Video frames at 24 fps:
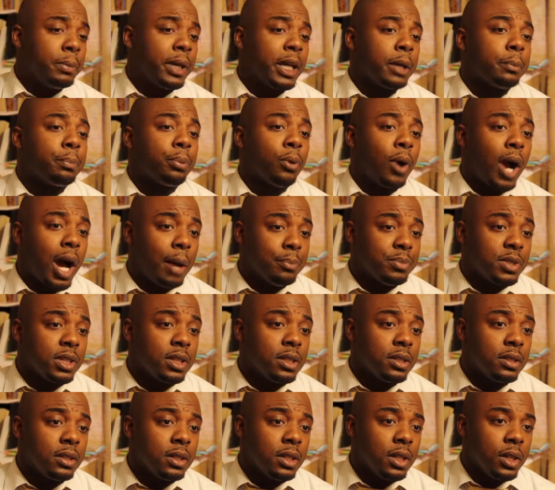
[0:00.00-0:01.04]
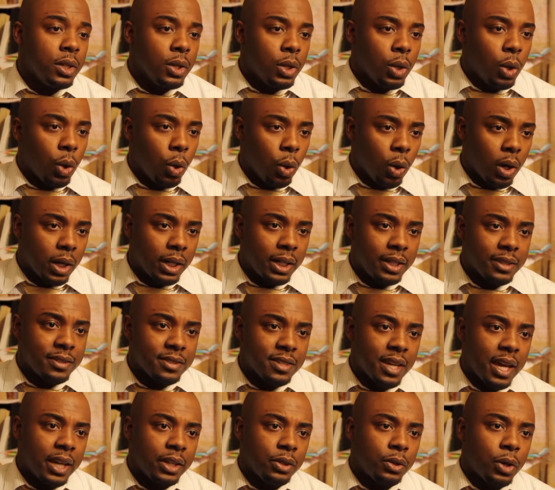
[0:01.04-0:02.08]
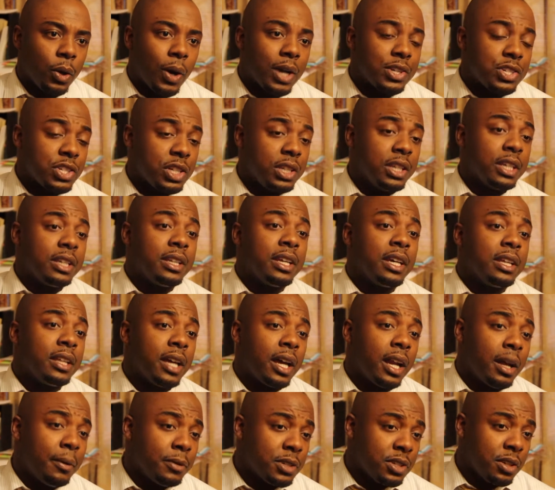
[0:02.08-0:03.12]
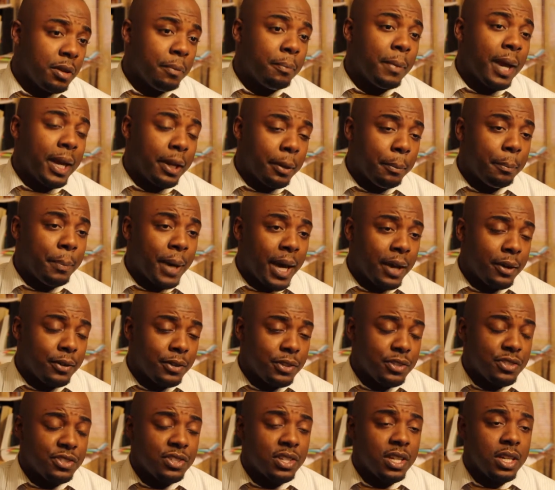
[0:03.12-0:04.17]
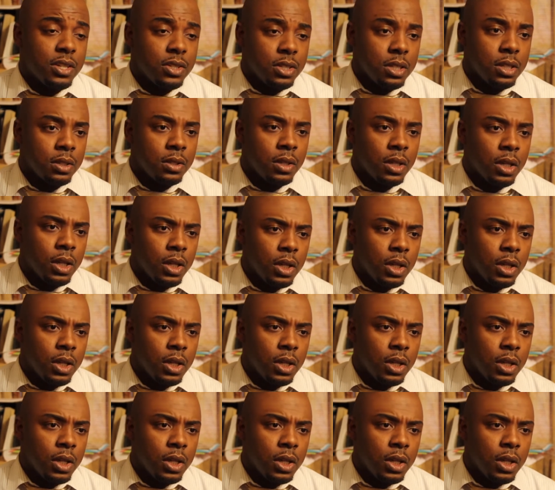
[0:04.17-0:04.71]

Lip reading: being prompted. Or he'd say, you know, I shouldn't have did that, I should have made a better decision.